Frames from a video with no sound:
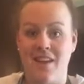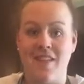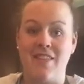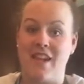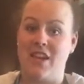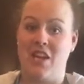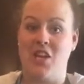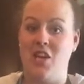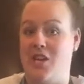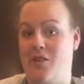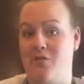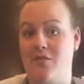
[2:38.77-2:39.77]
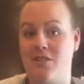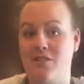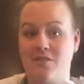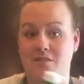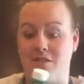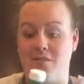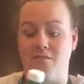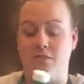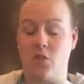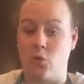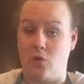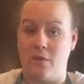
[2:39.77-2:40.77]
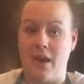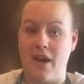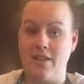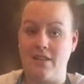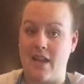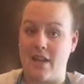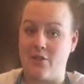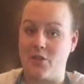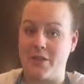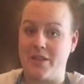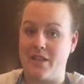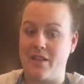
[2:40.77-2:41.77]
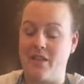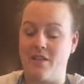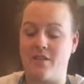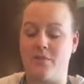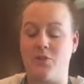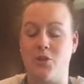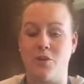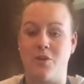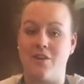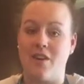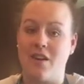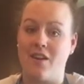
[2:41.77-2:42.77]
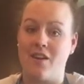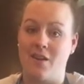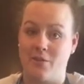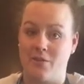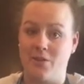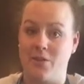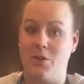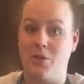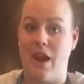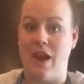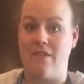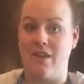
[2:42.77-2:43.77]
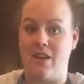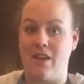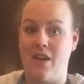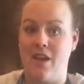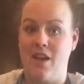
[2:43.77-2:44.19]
they can use store-bought salad dressing because I'm sure they're not used to having